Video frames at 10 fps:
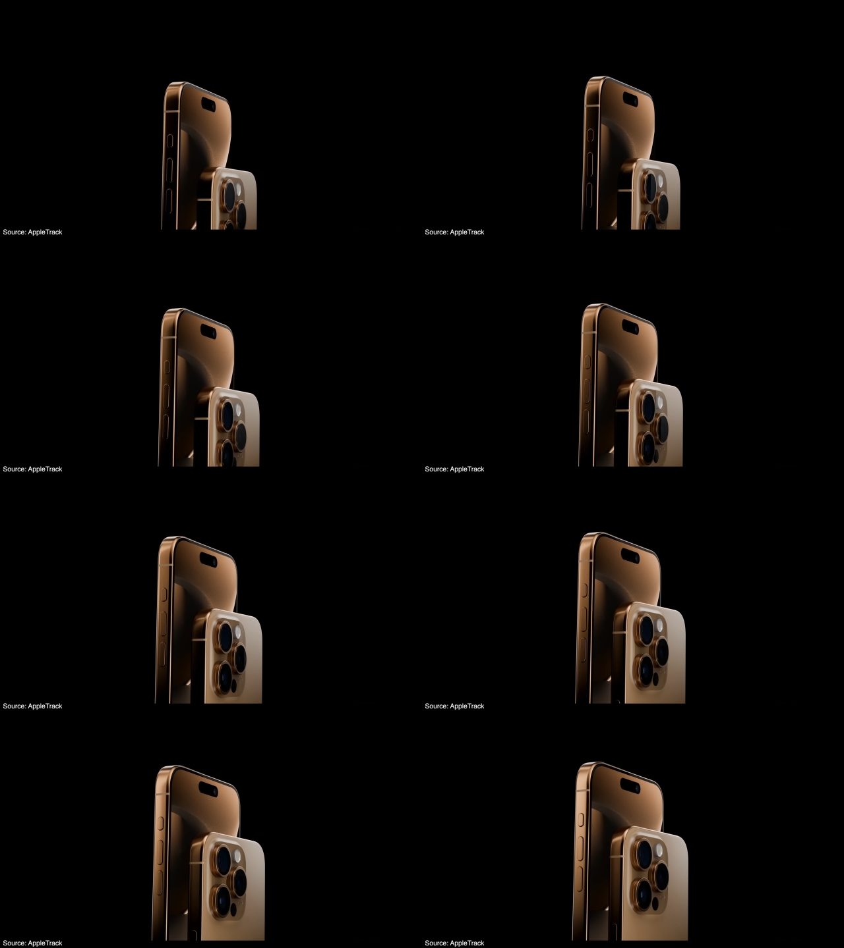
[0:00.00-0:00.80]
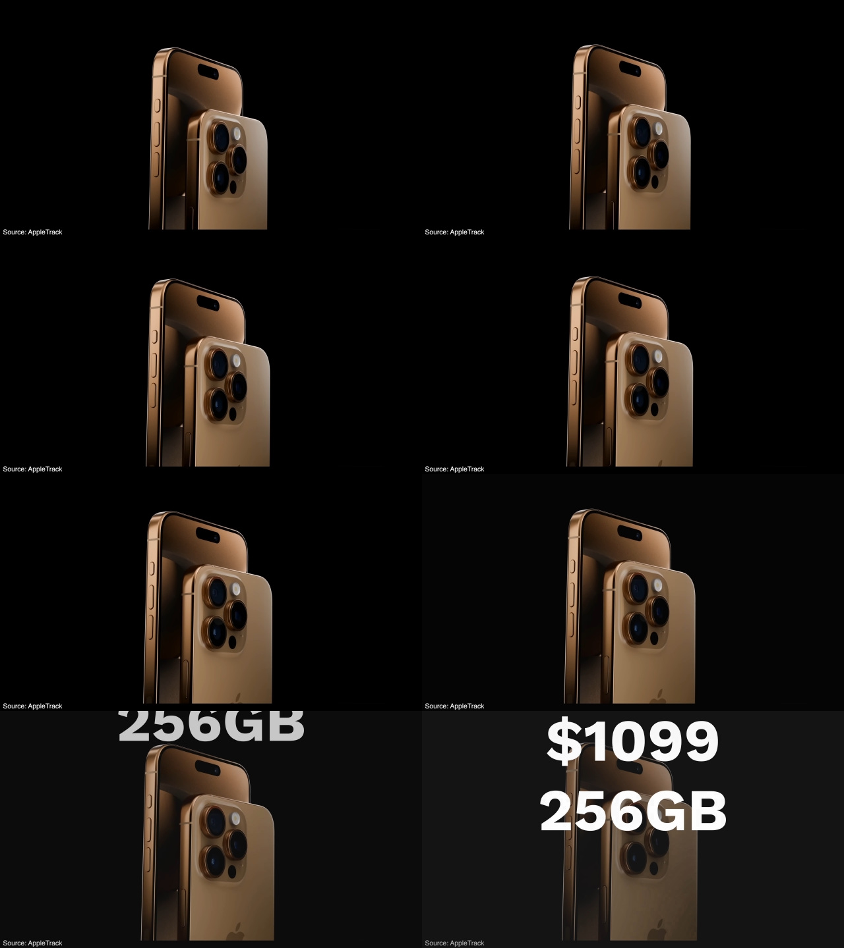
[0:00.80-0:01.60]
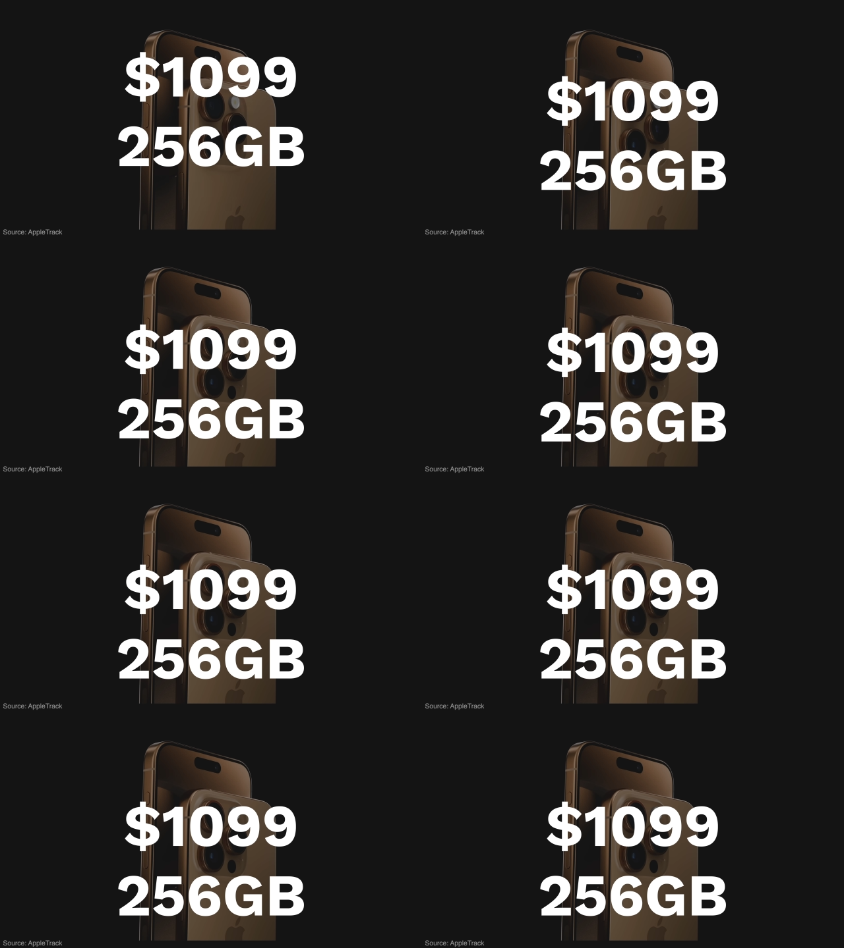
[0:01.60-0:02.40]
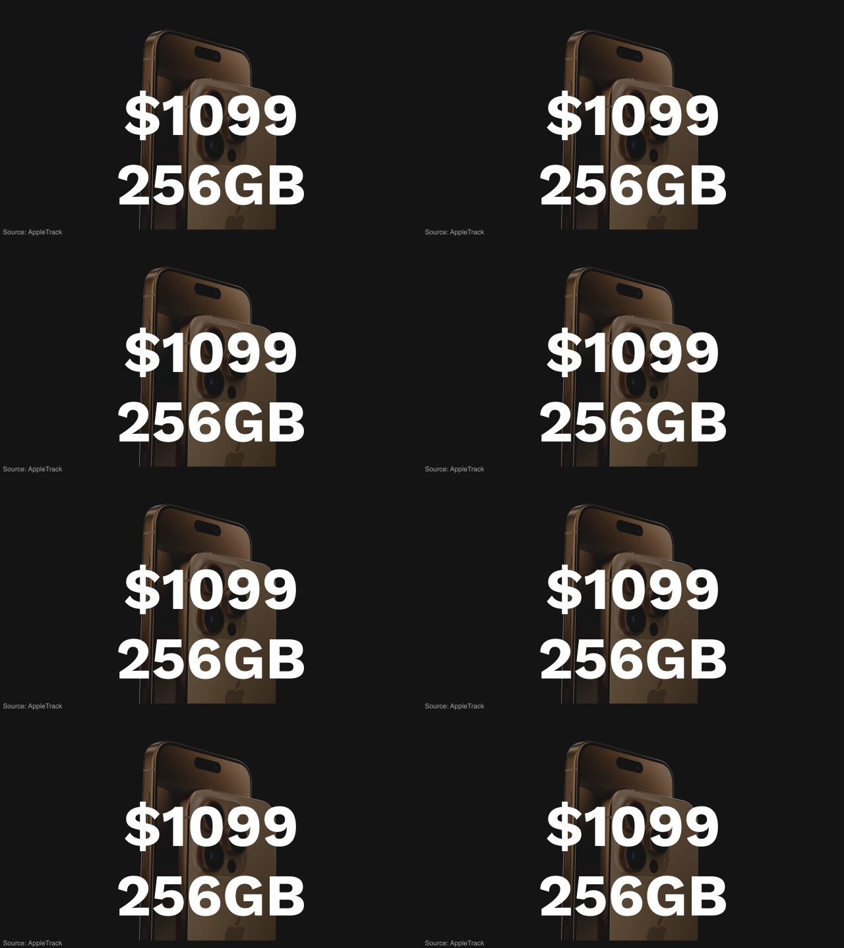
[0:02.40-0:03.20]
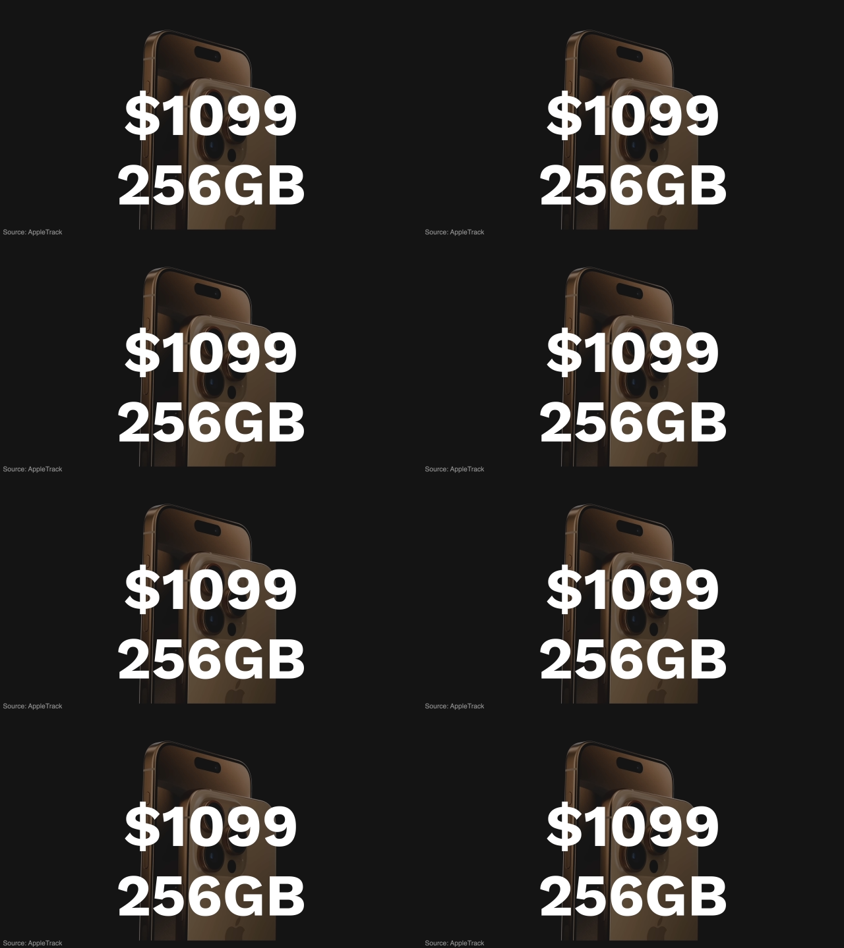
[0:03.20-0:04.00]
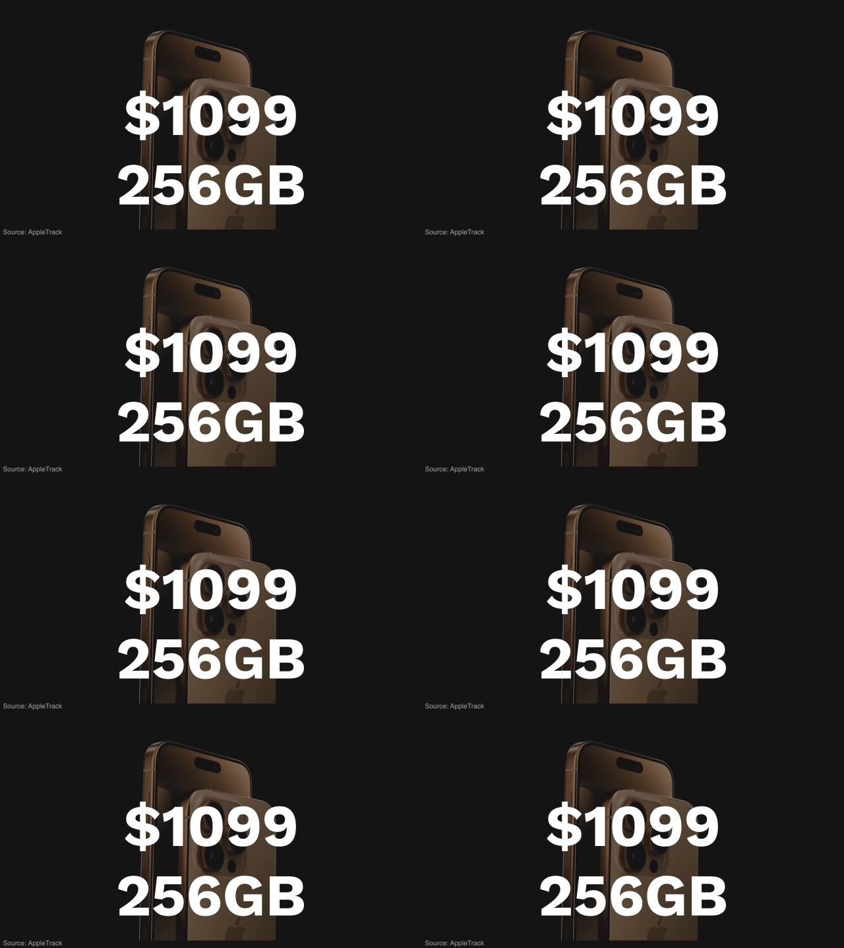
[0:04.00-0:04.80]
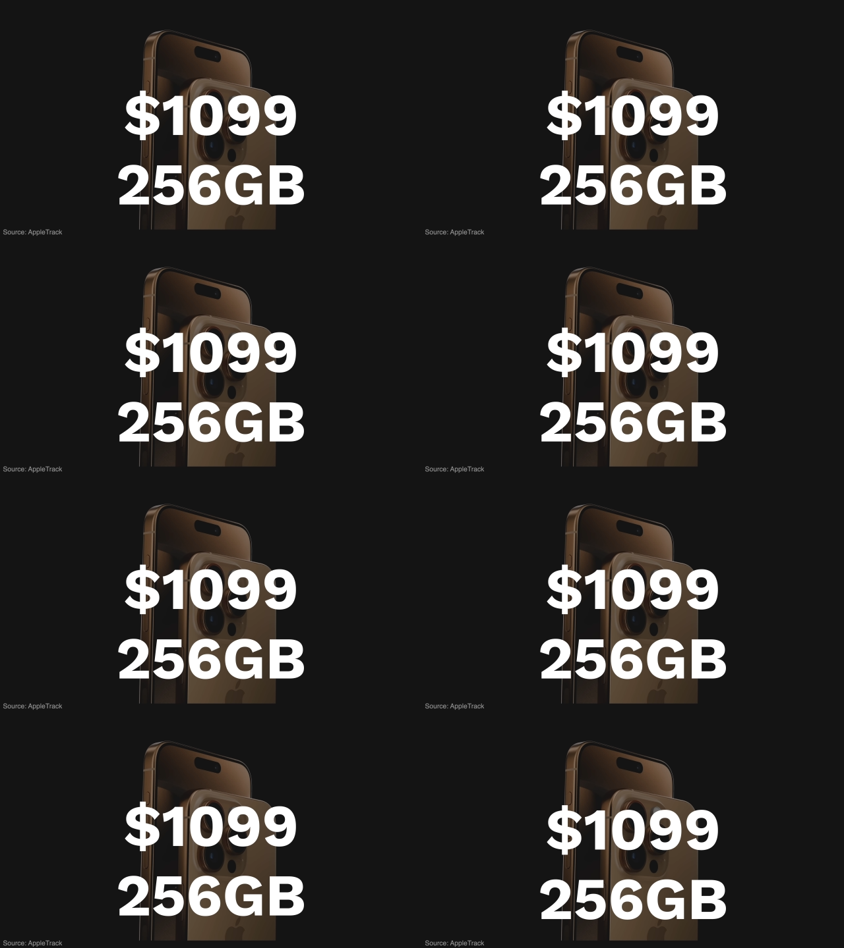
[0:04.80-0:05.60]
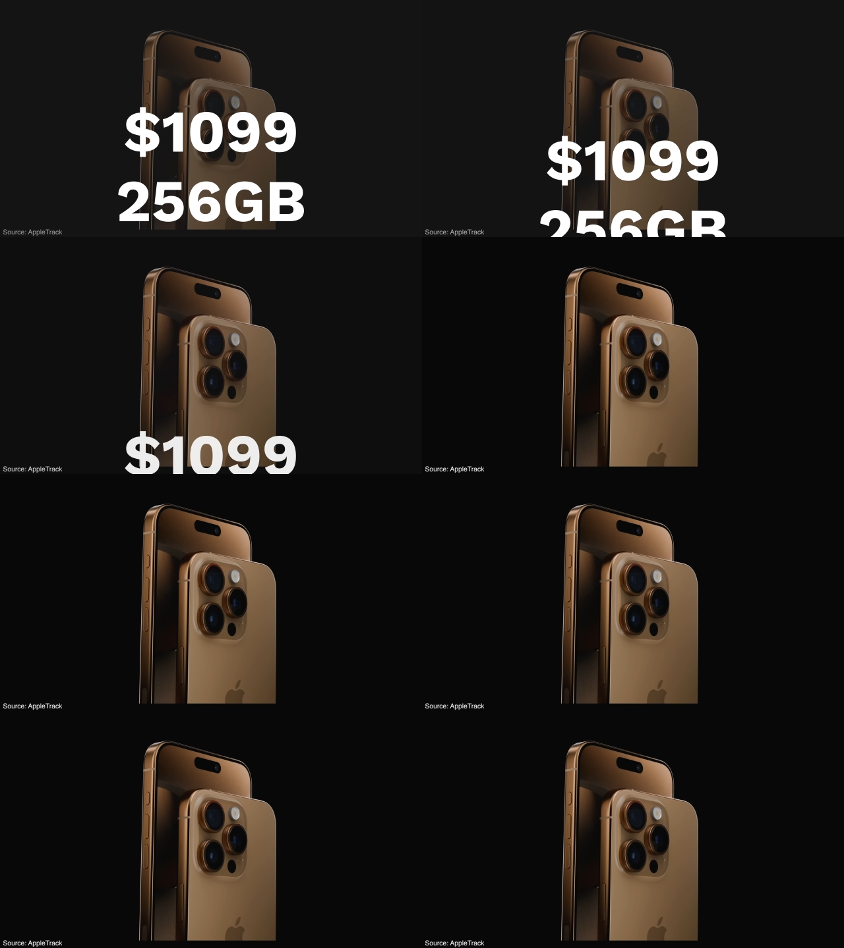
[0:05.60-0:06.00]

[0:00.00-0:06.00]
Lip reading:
[unreadable: no face in view]